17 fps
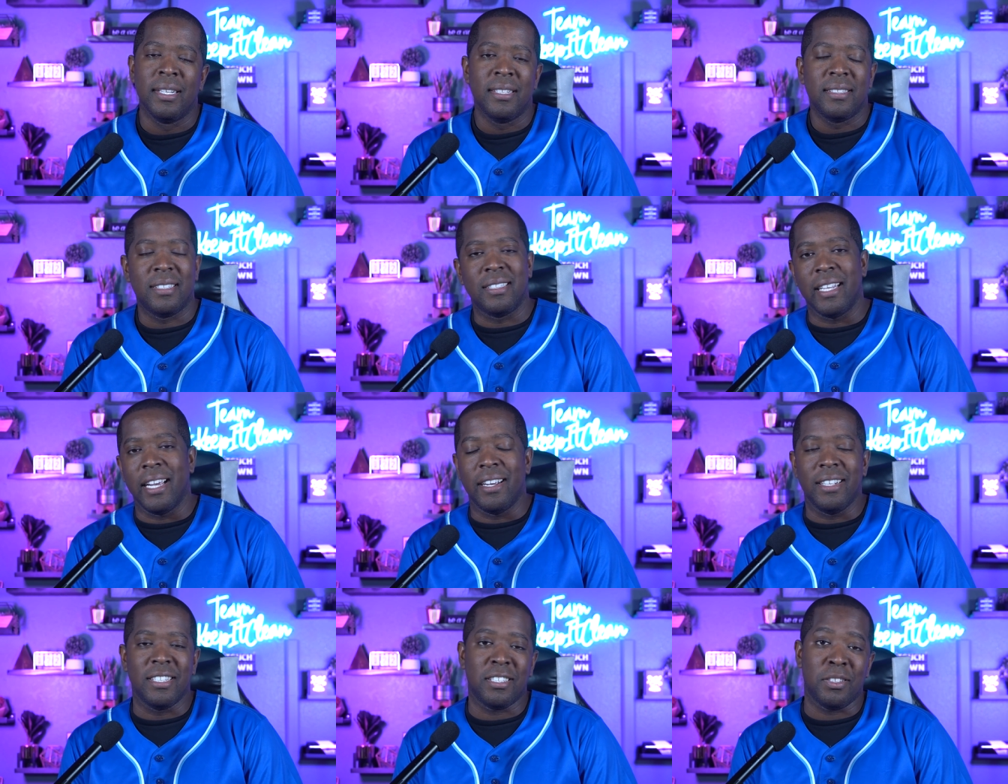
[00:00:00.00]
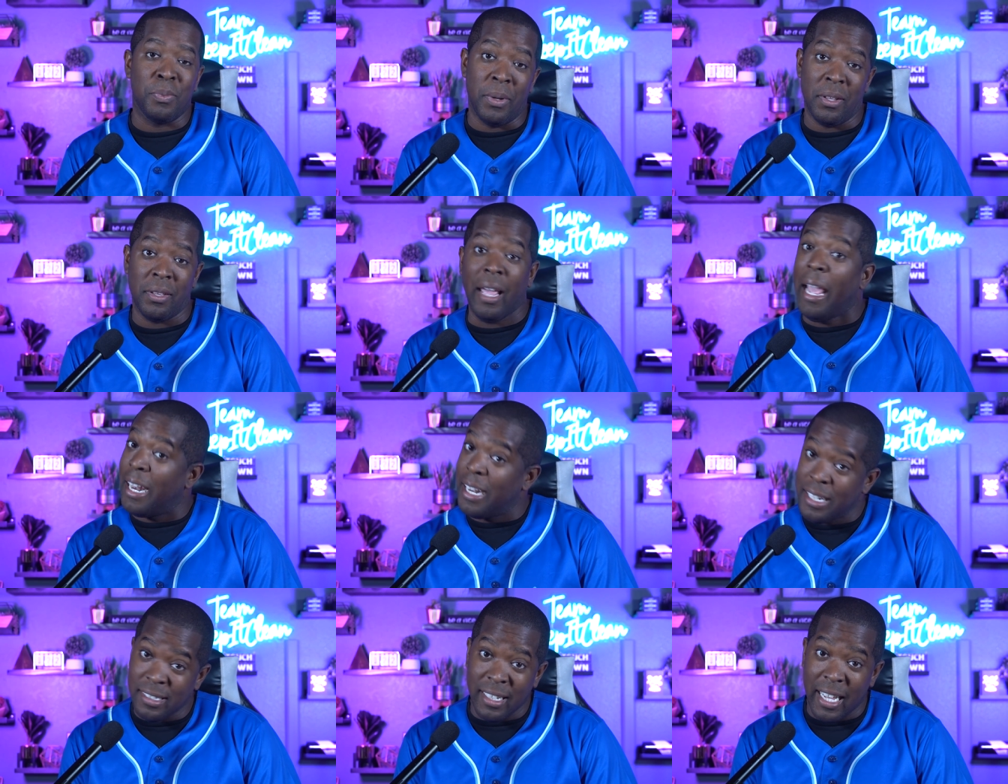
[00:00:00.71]
Zadarius Smith
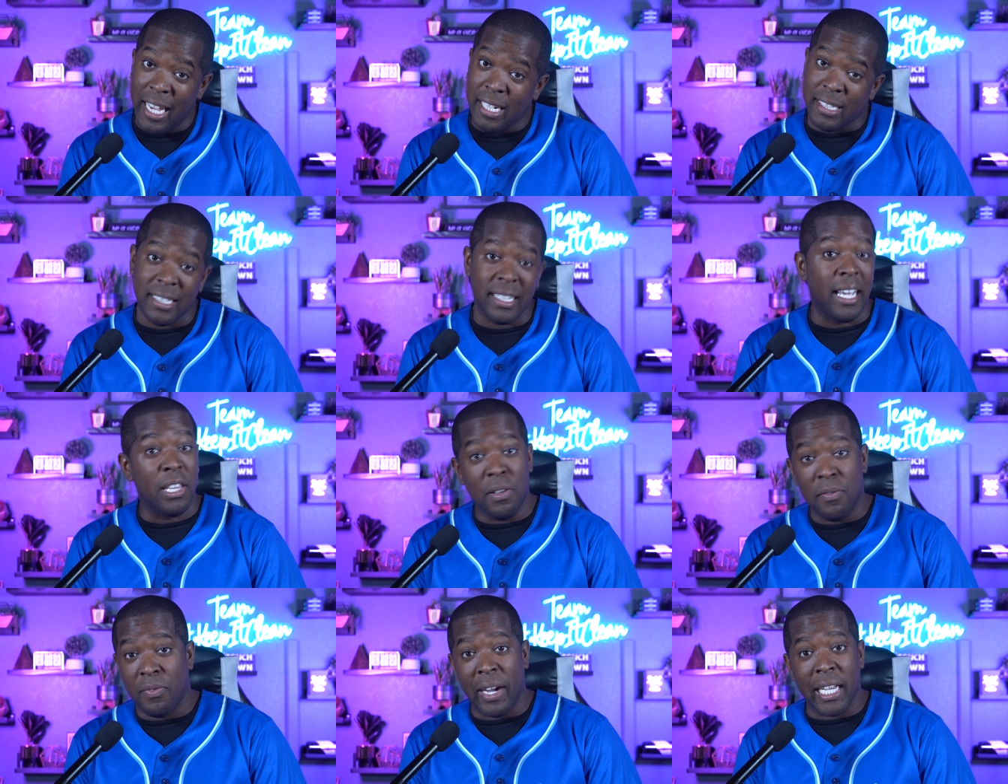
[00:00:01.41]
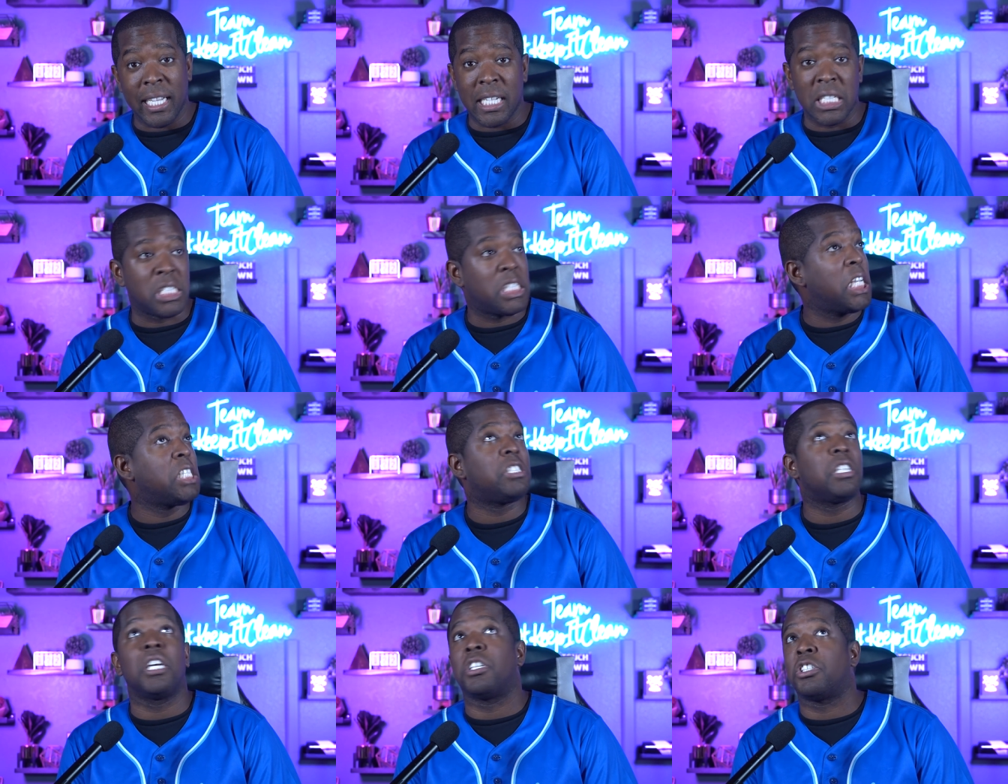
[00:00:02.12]
and his agent and the Vikings, they
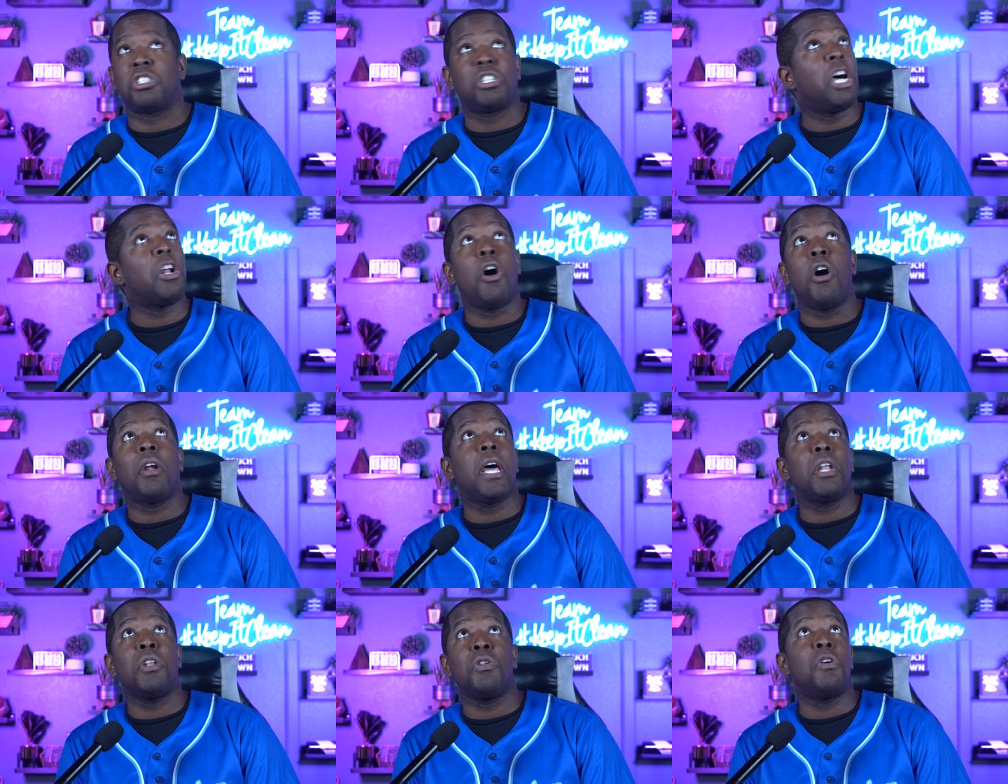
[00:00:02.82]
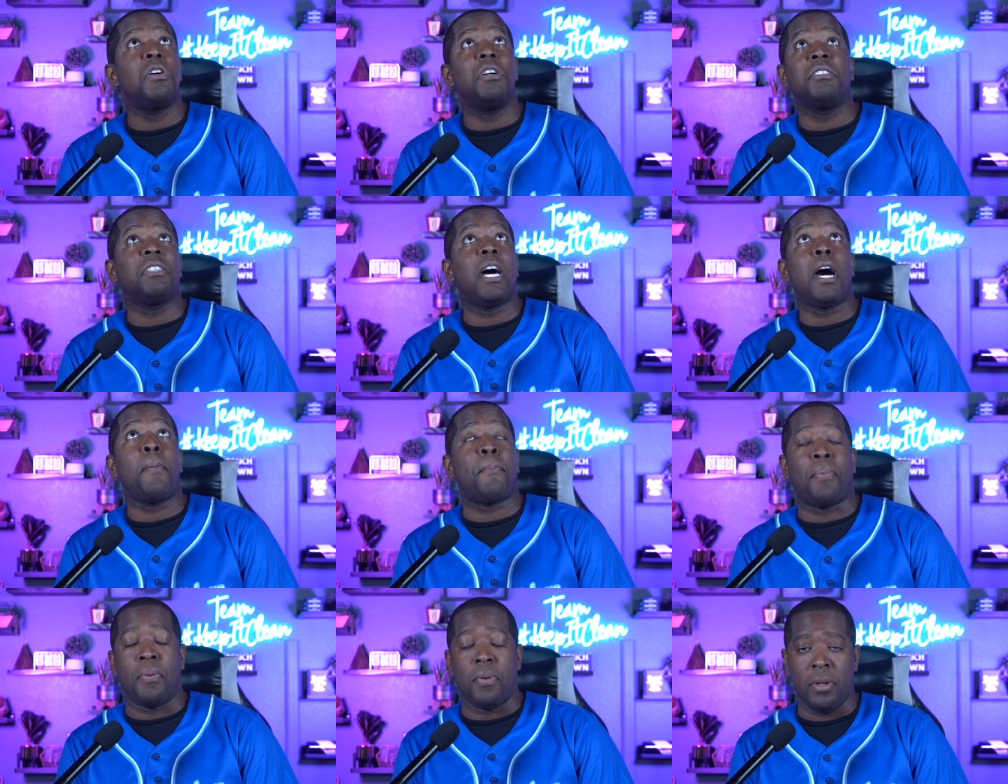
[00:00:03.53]
said, shut all that noise
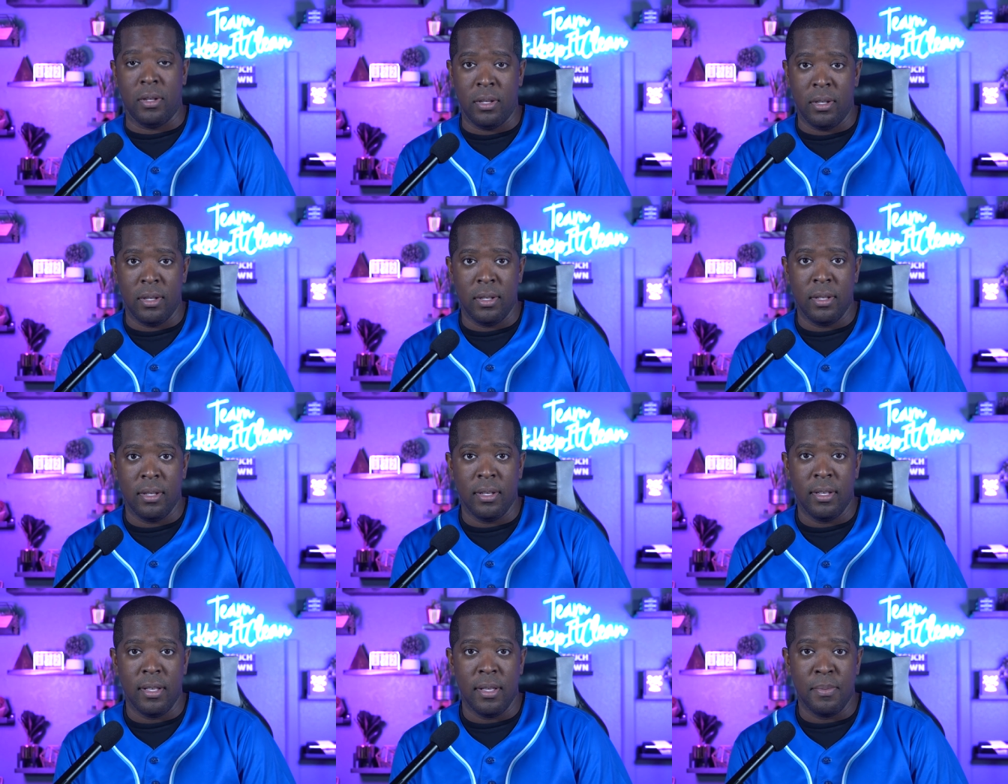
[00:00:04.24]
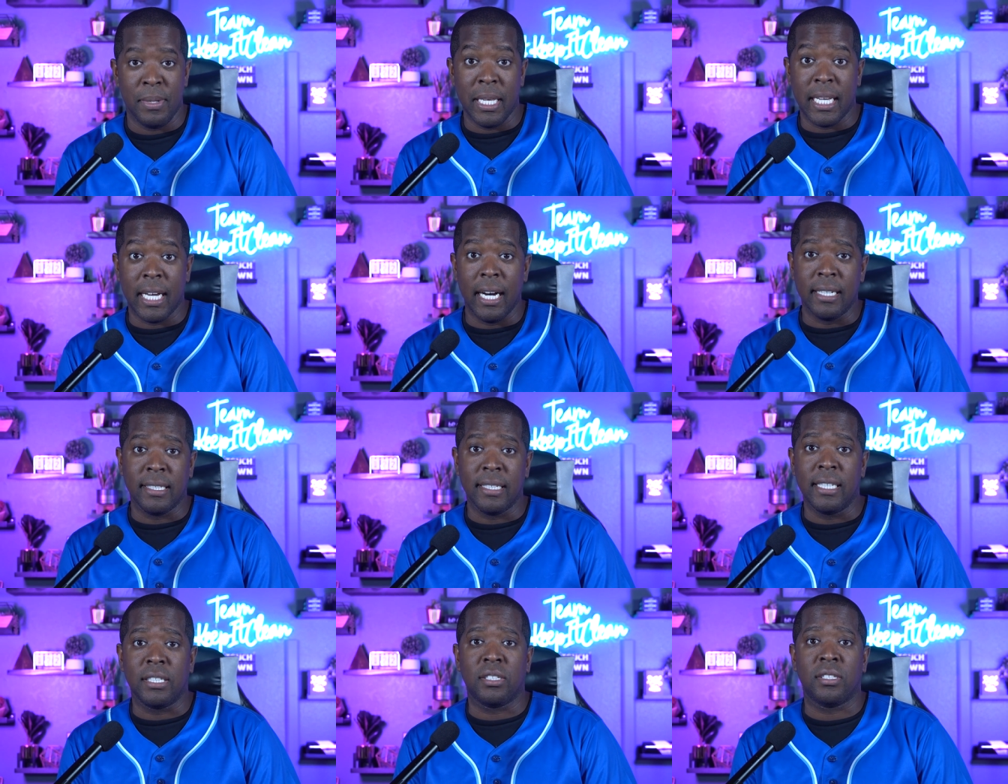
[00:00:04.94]
up
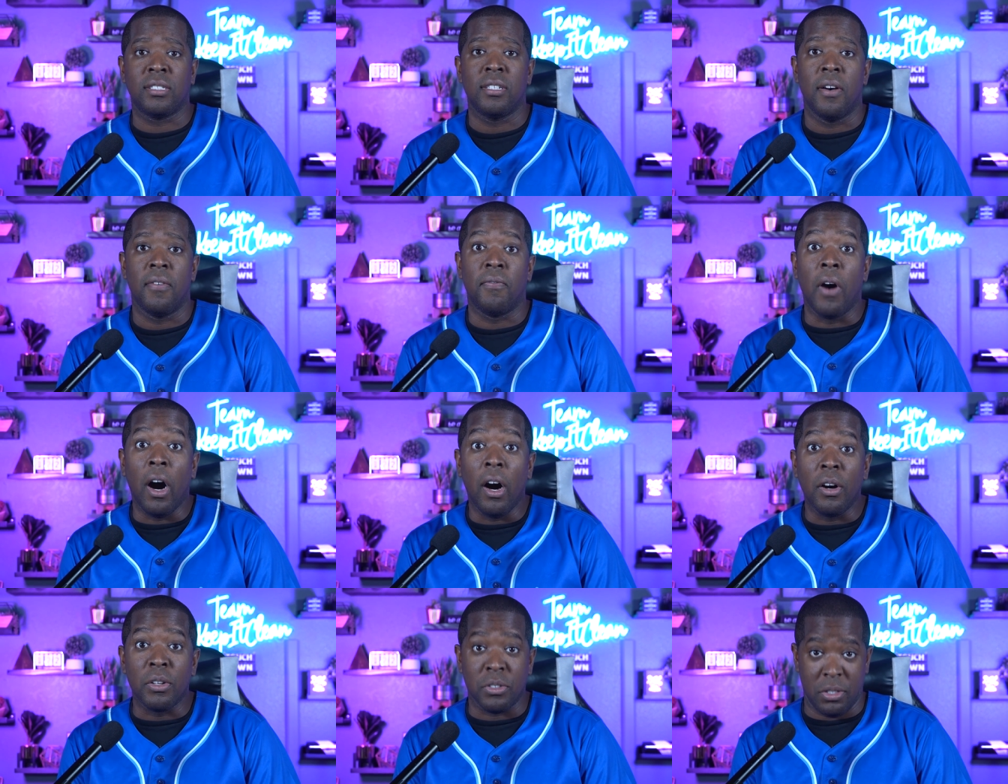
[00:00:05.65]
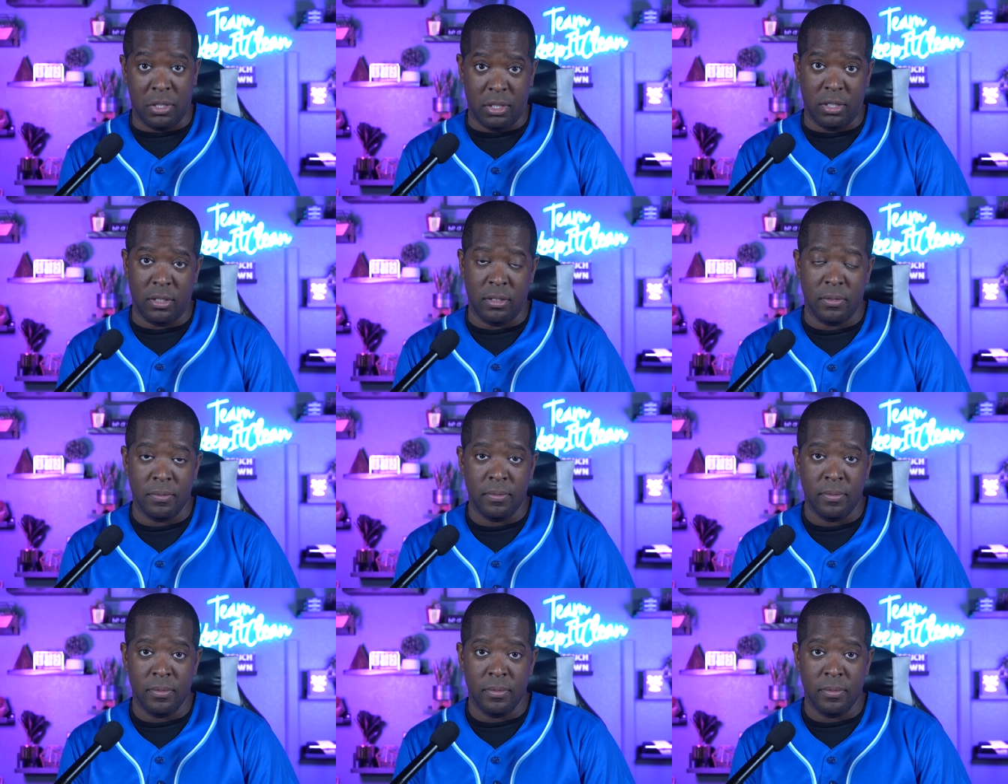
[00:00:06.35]
because it's false.